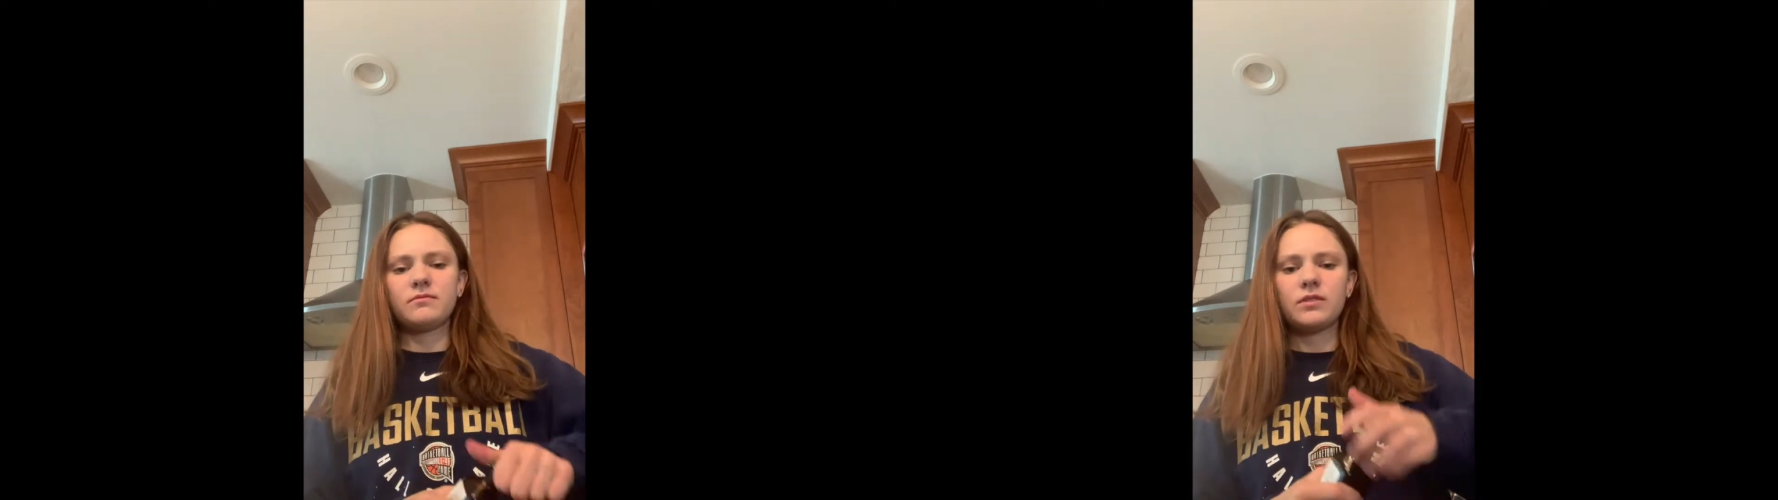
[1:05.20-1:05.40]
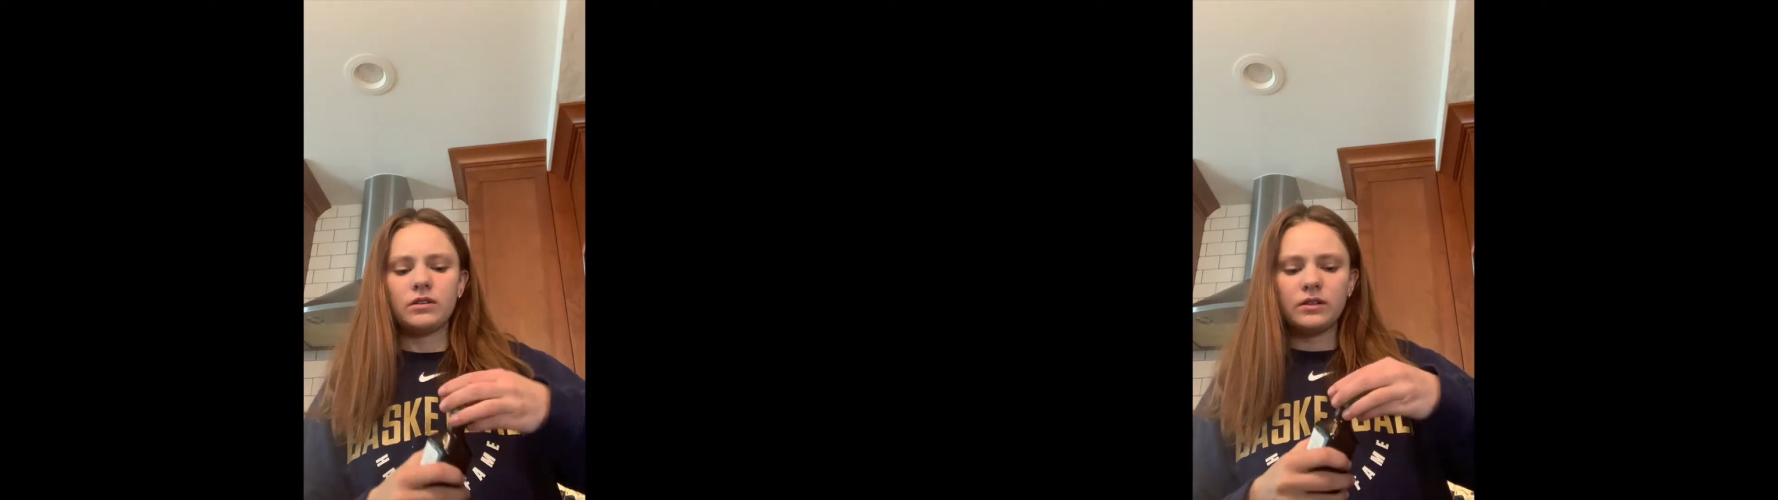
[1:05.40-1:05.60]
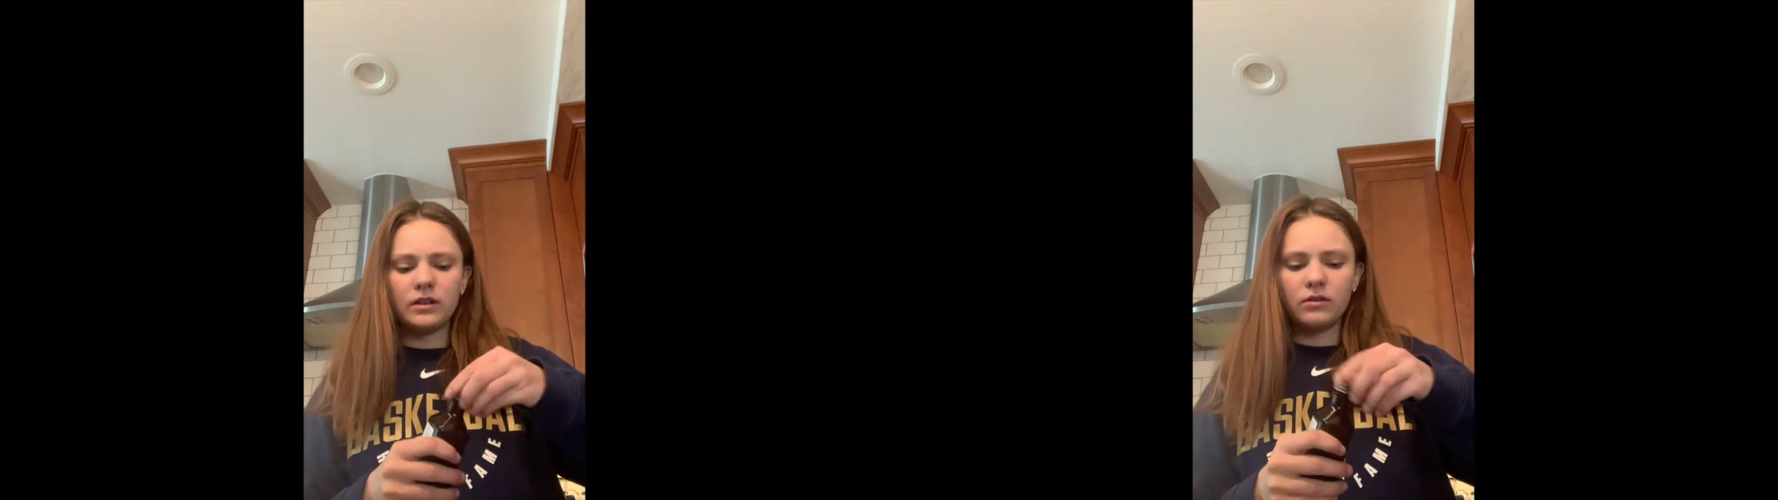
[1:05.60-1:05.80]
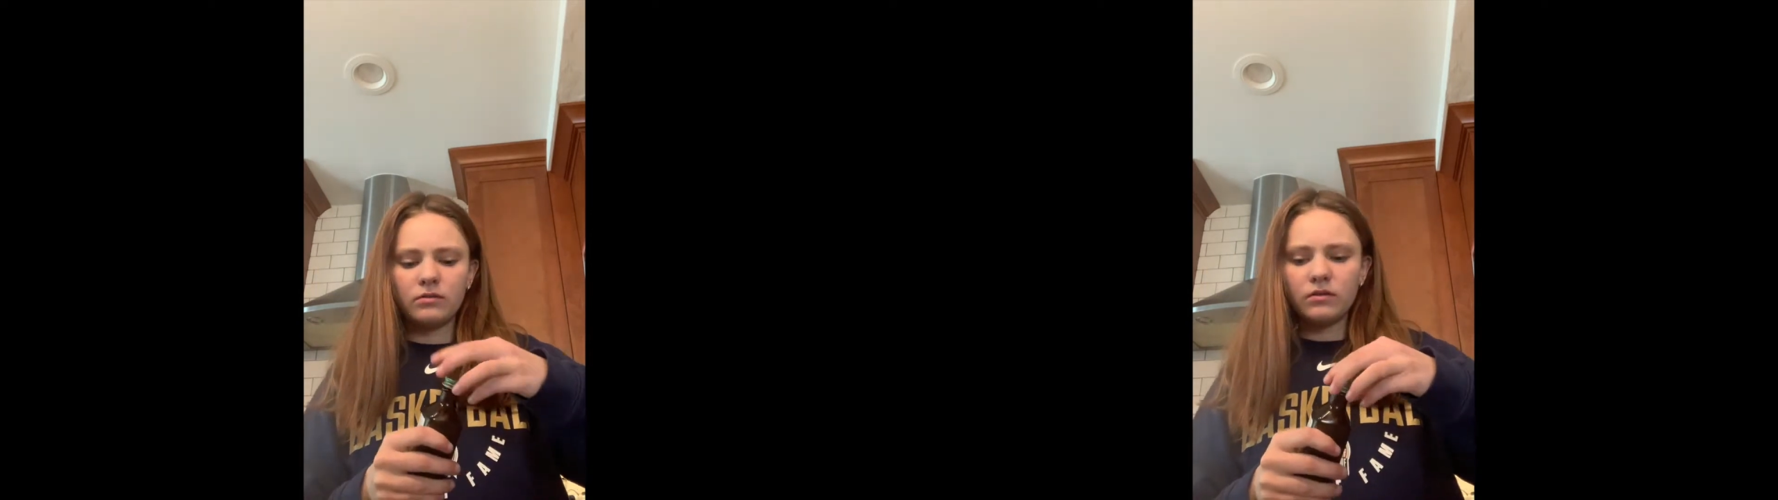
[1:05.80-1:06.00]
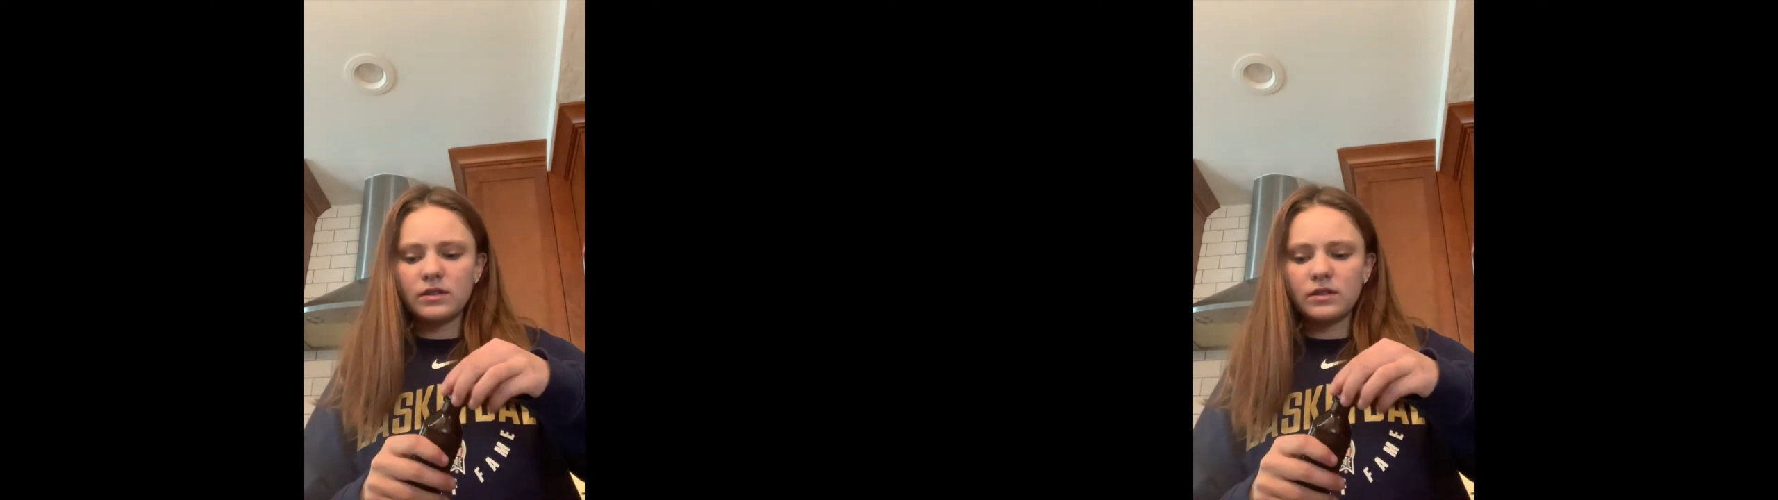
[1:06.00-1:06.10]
a little